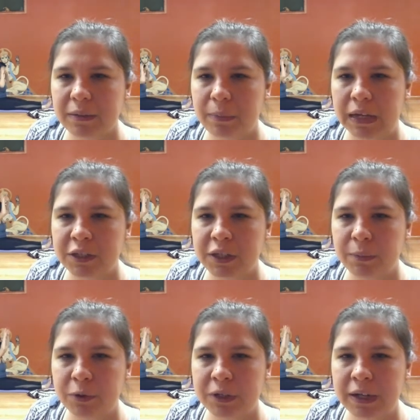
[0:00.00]

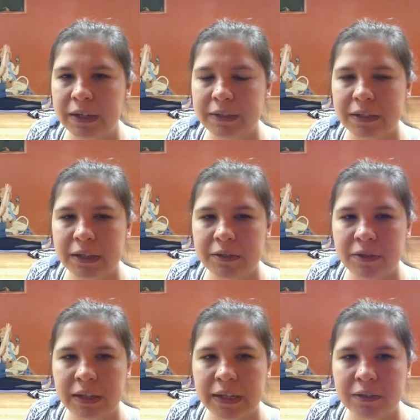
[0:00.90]
Paschimottanasana, so
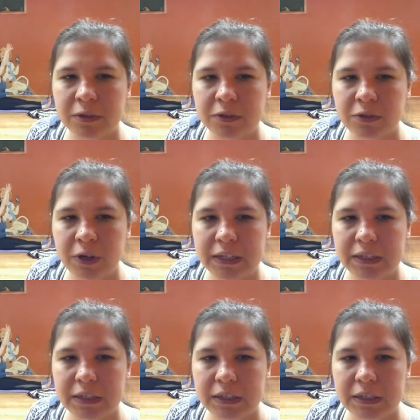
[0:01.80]
the legs are straight.